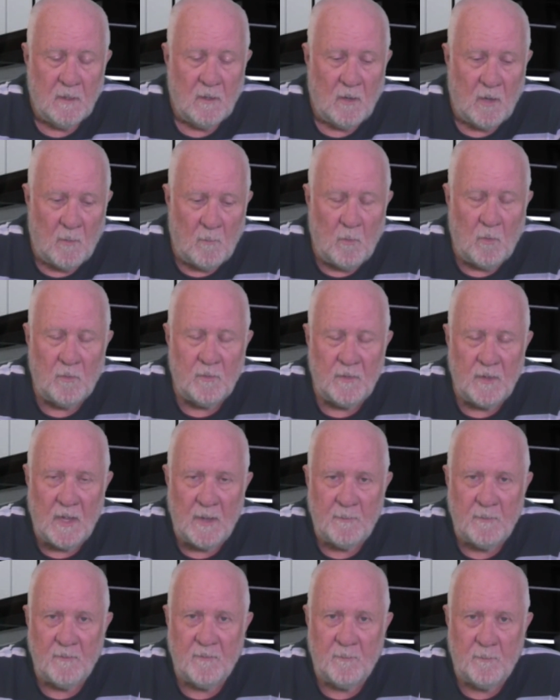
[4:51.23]
I'm more than
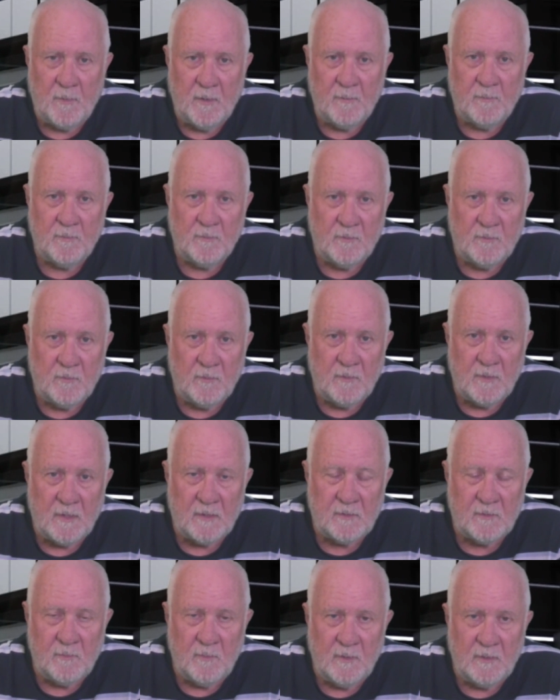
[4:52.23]
happy for people to do
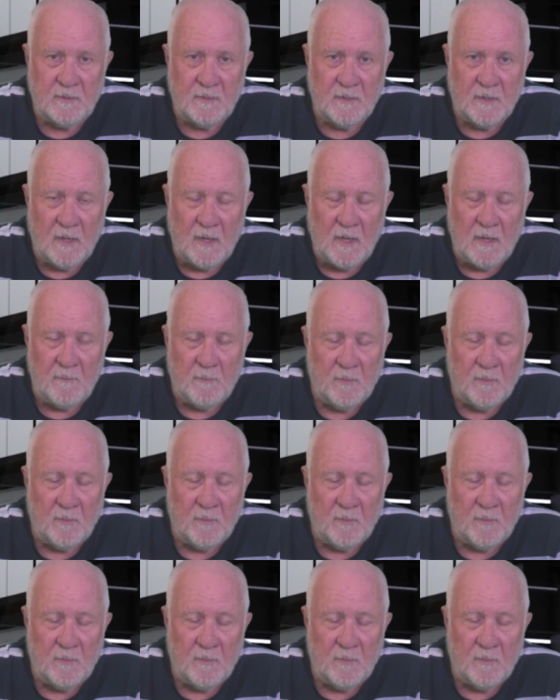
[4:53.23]
that to me today,